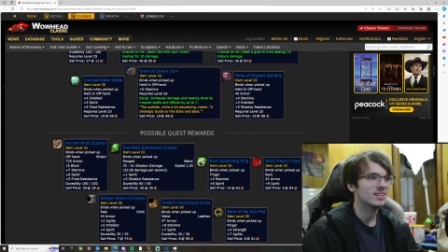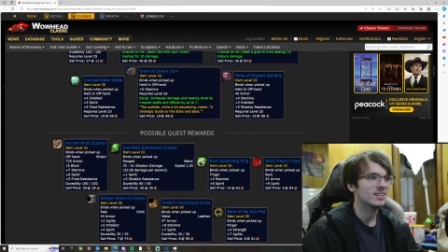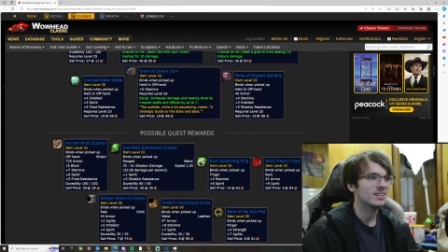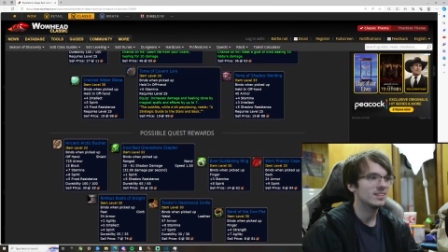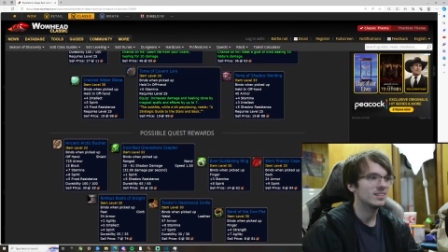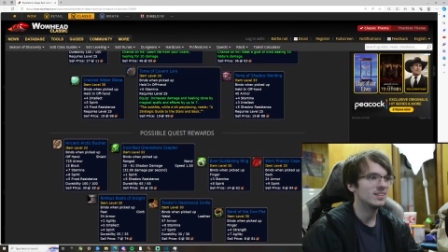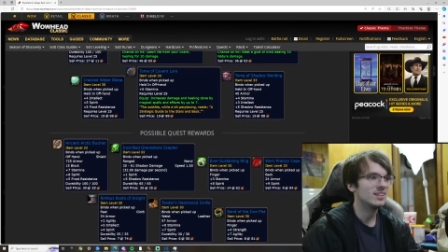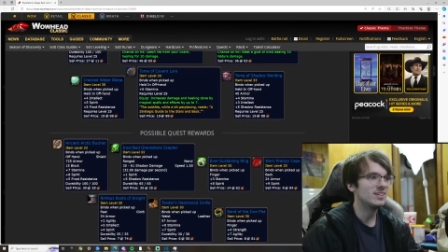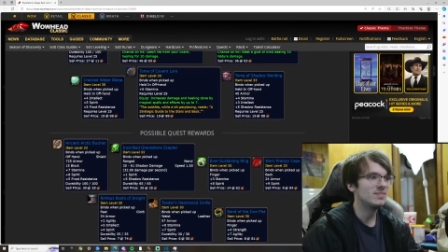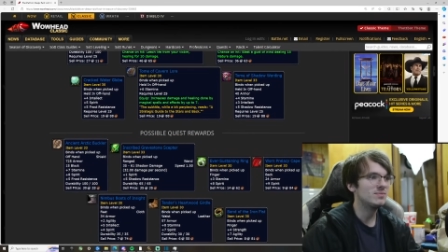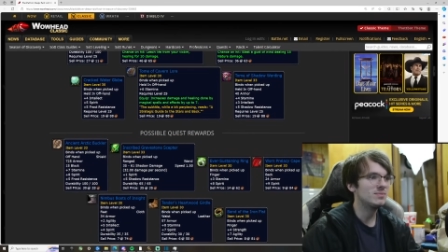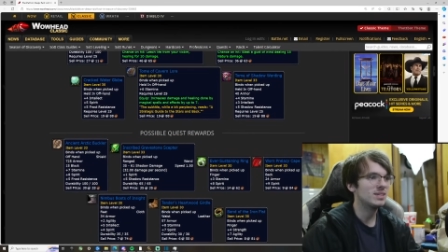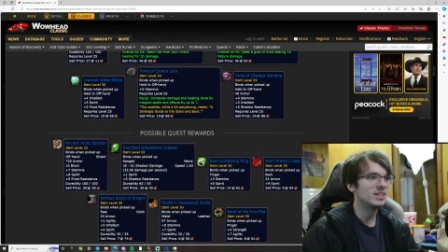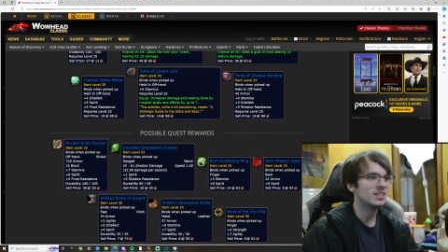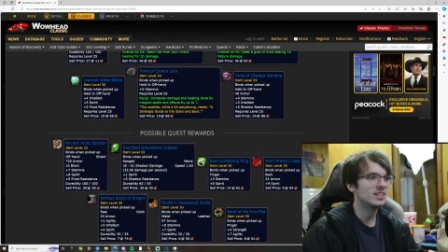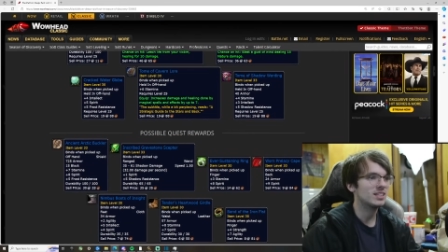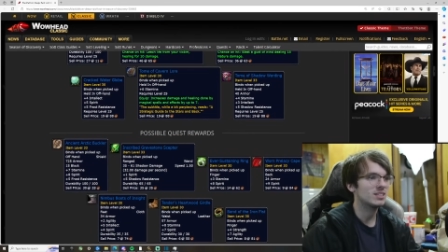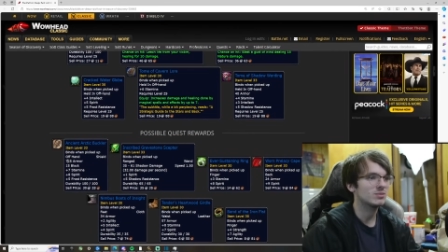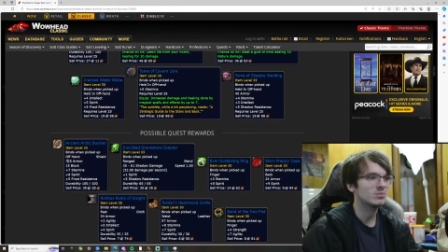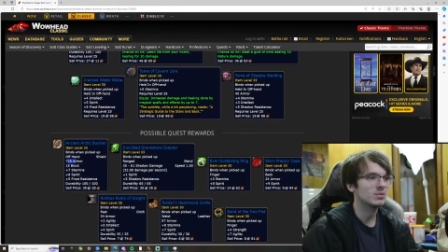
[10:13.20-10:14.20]
Then you
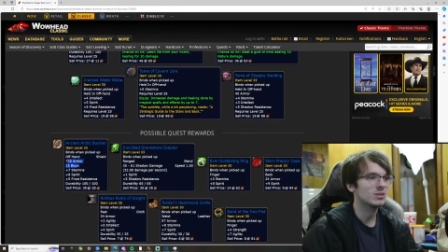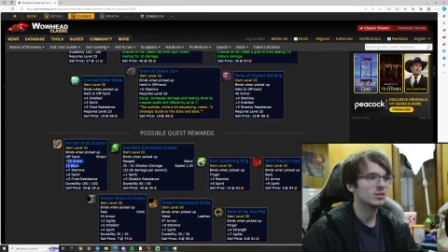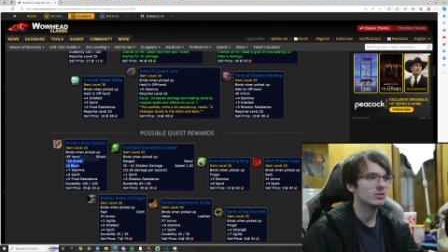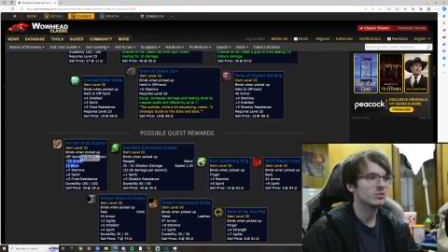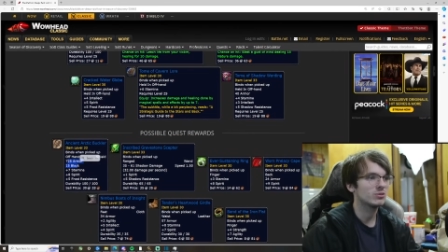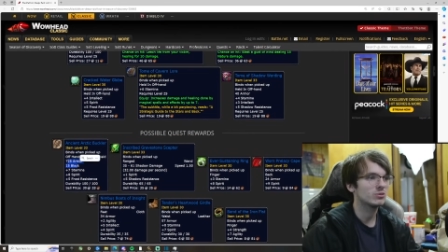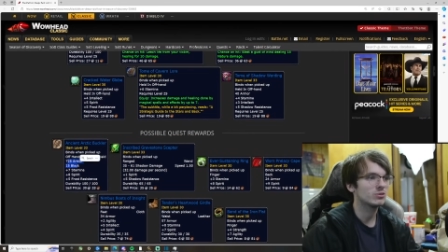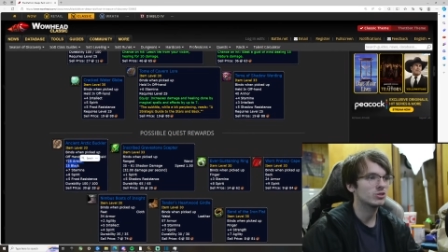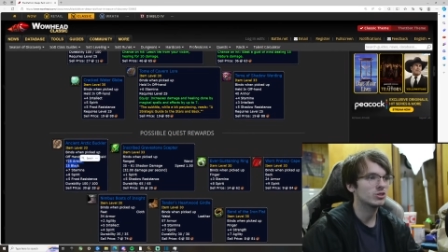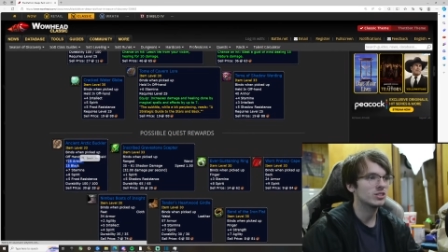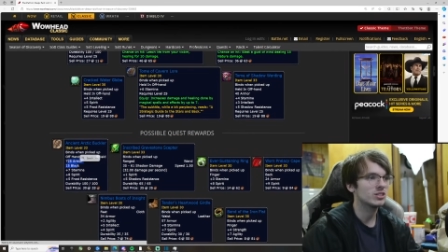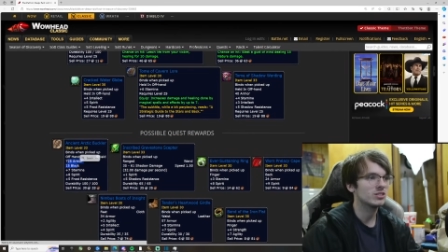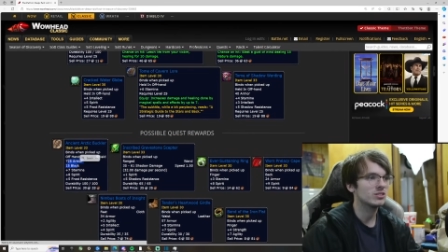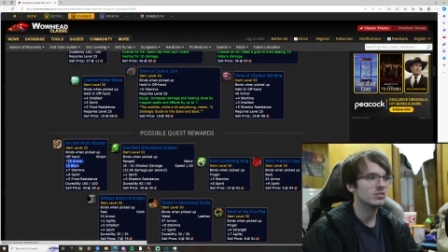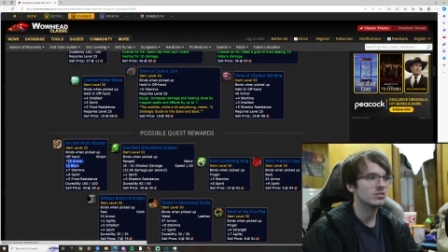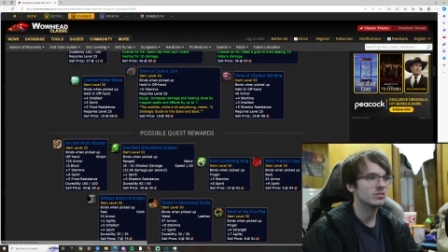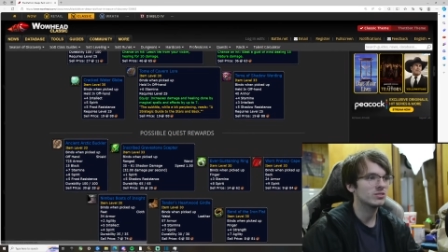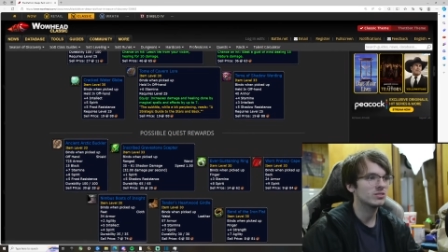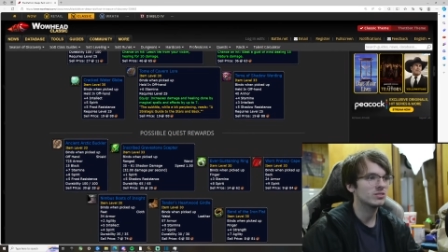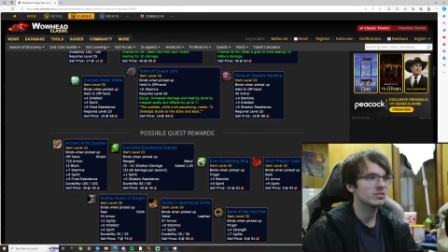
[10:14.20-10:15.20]
get these big old
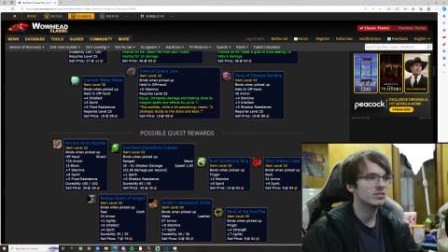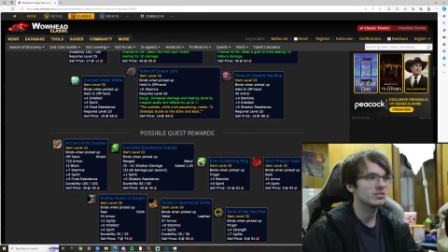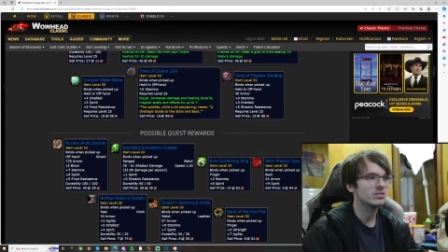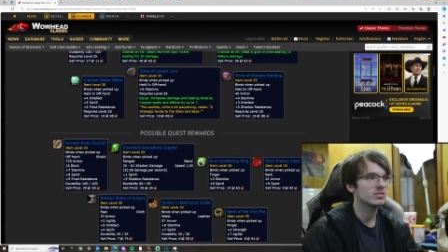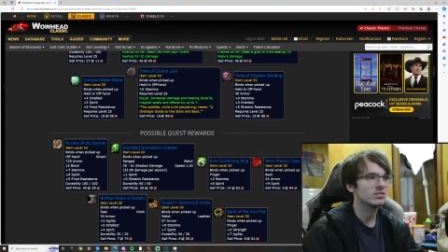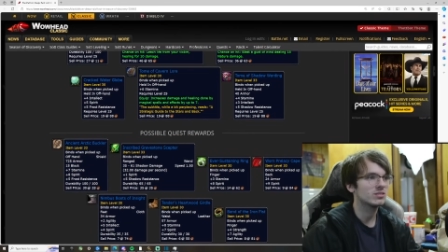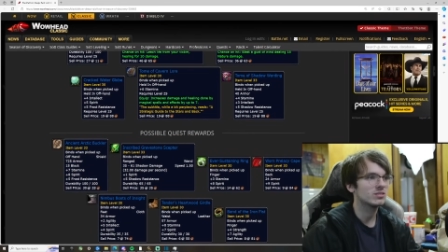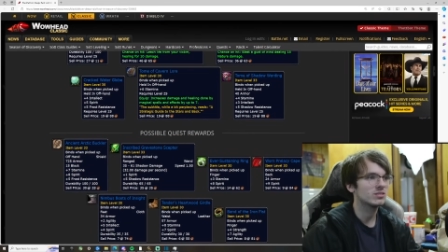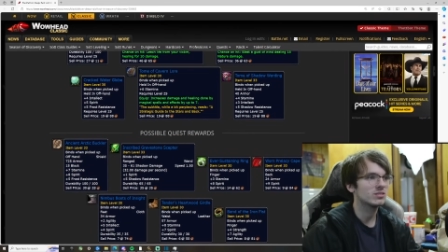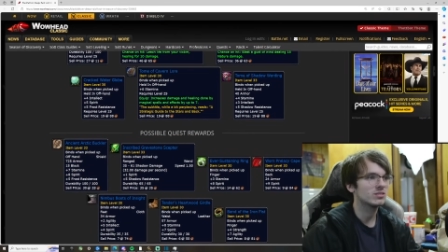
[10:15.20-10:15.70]
shields,